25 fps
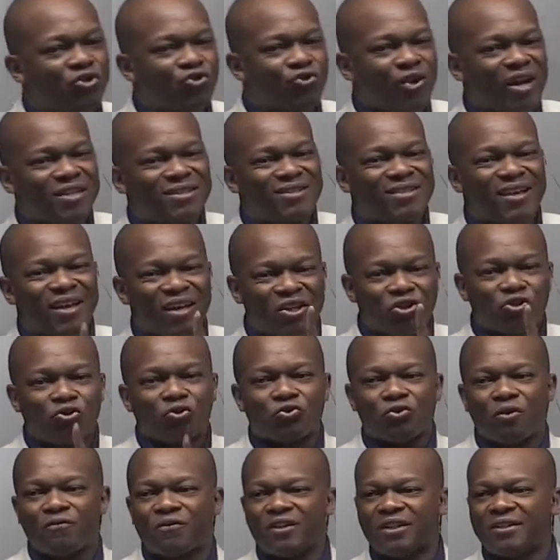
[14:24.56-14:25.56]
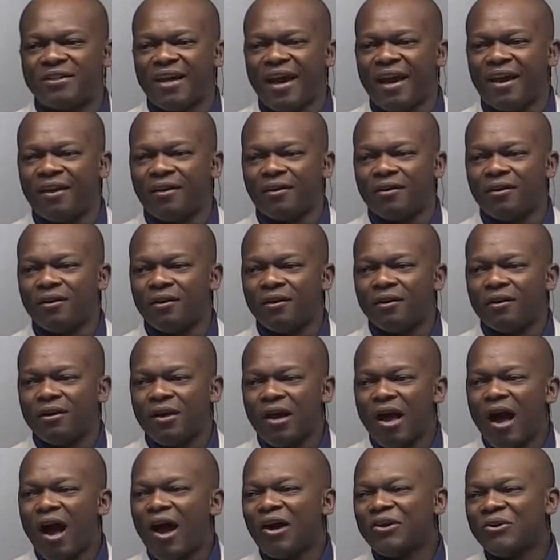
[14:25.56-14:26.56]
address the issues of the day.
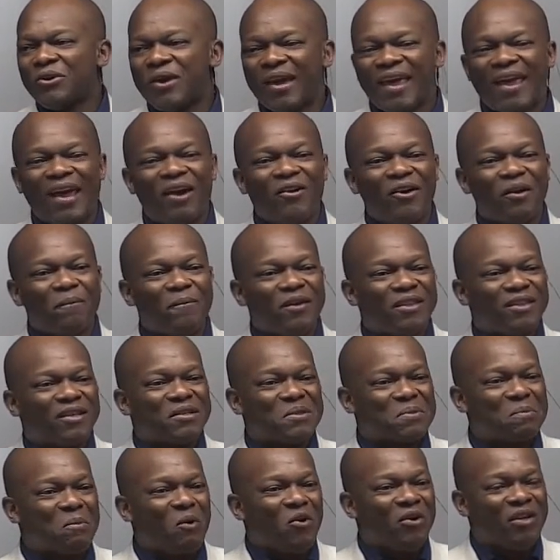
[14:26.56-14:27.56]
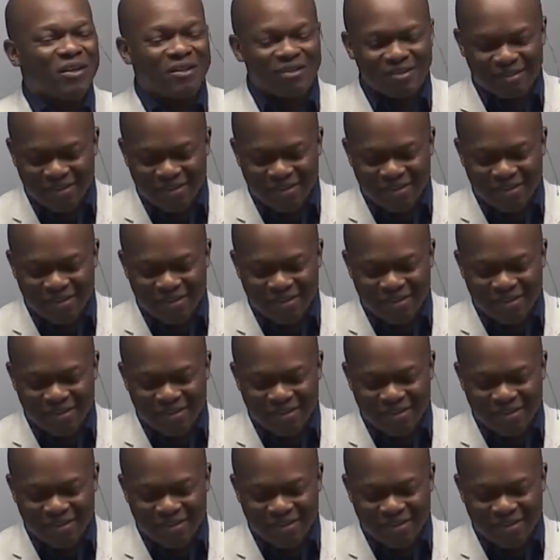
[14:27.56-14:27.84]
Are you hearing me this morning,